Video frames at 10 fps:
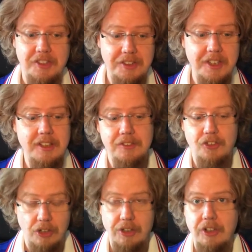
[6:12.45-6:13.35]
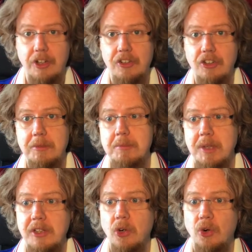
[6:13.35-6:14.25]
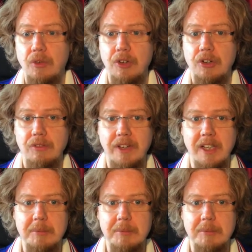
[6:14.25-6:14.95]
I think uh, Germany played overall well,